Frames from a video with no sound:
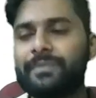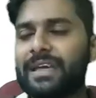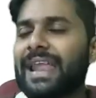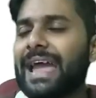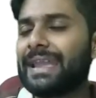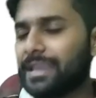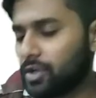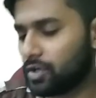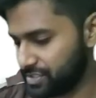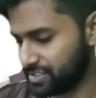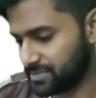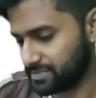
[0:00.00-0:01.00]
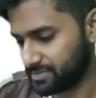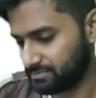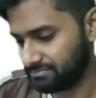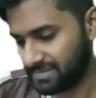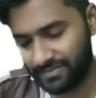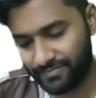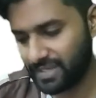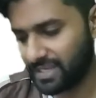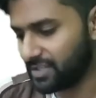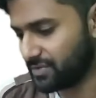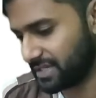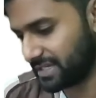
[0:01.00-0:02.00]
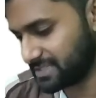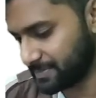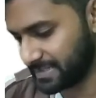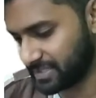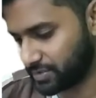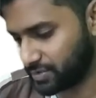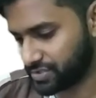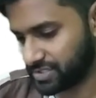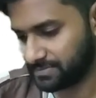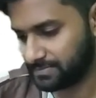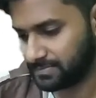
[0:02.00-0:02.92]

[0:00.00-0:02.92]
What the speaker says: ranking concept. Definitely you can expect the question.